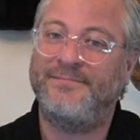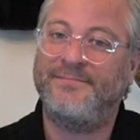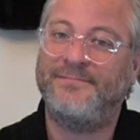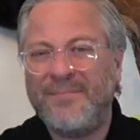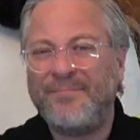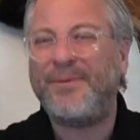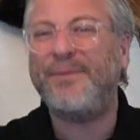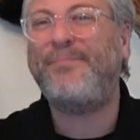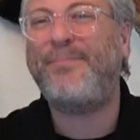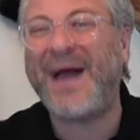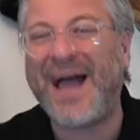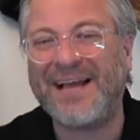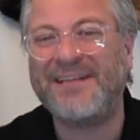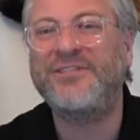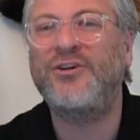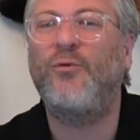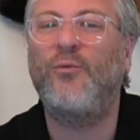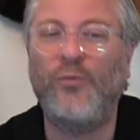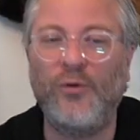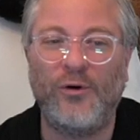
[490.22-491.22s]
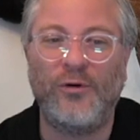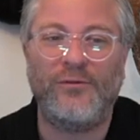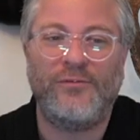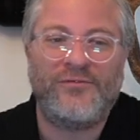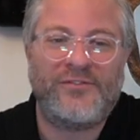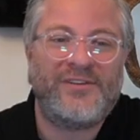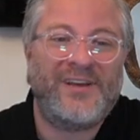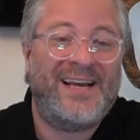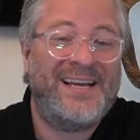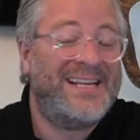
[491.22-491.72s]
But back to
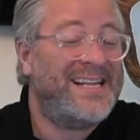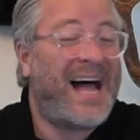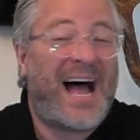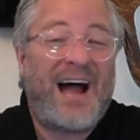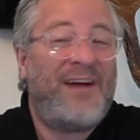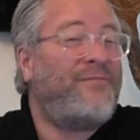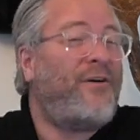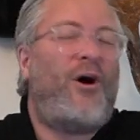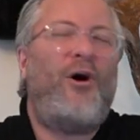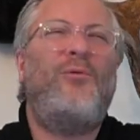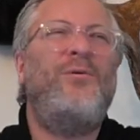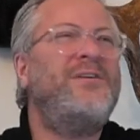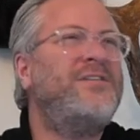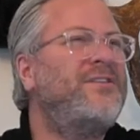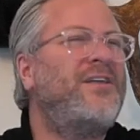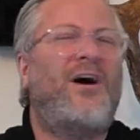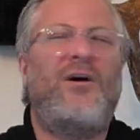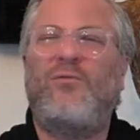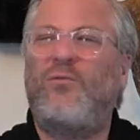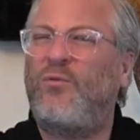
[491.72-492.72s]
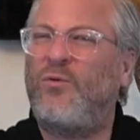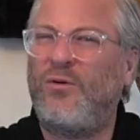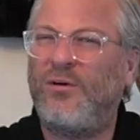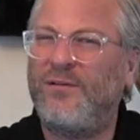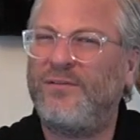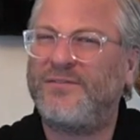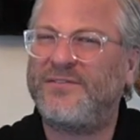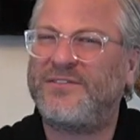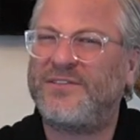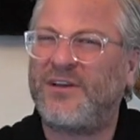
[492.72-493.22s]
wolves. I've always thought
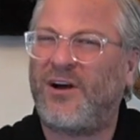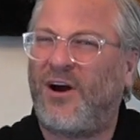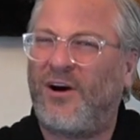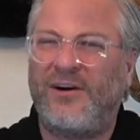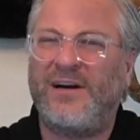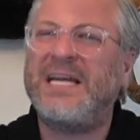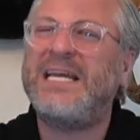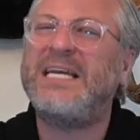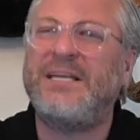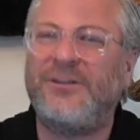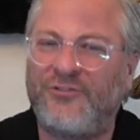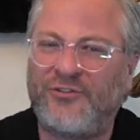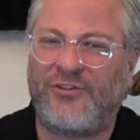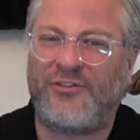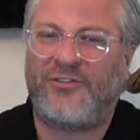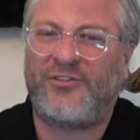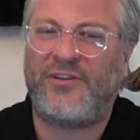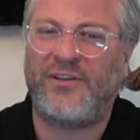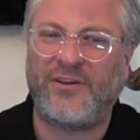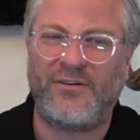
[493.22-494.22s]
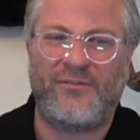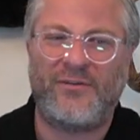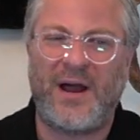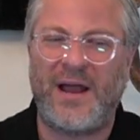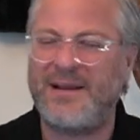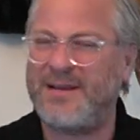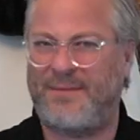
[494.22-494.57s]
wolves are interesting, right?